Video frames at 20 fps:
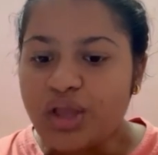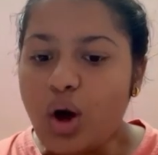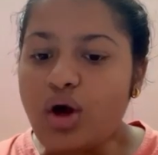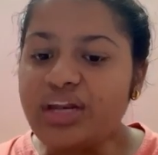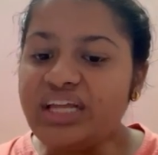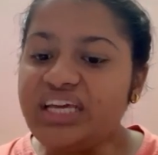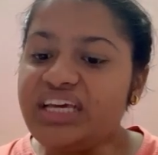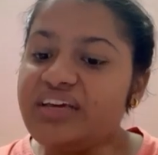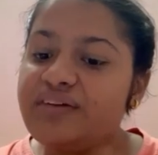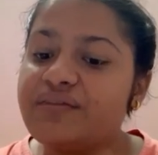
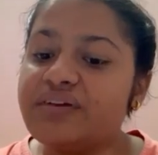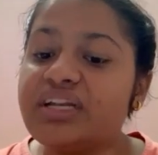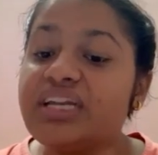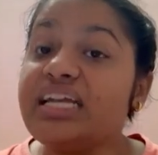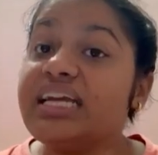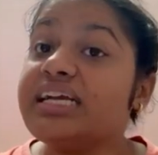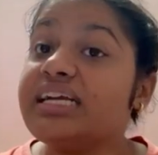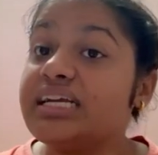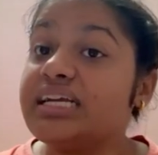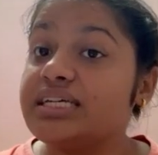or
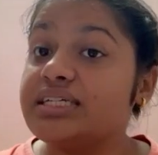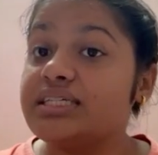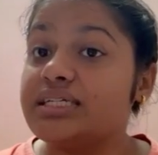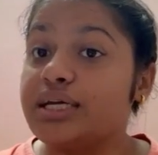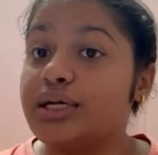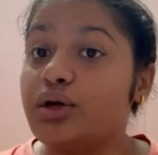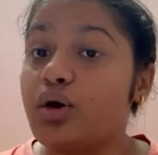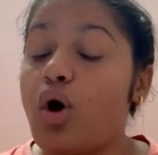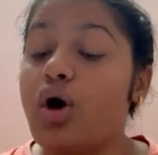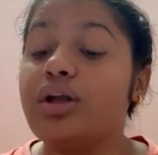even
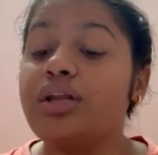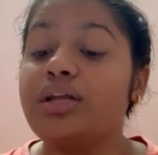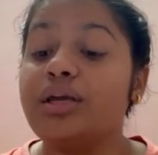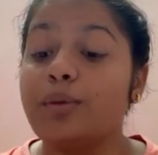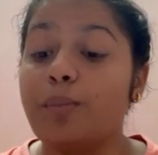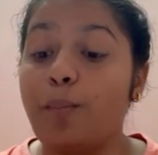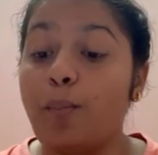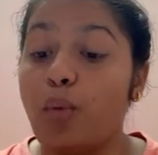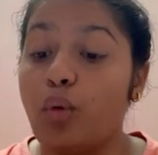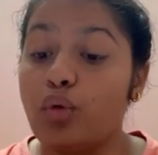indecent or
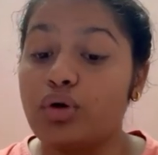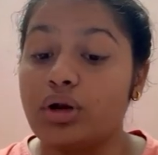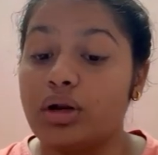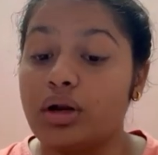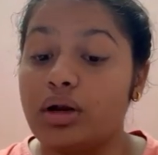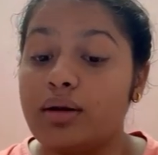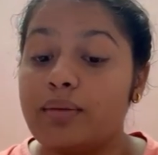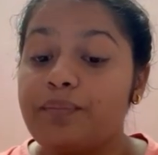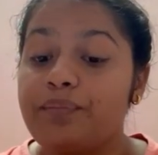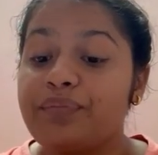immoral.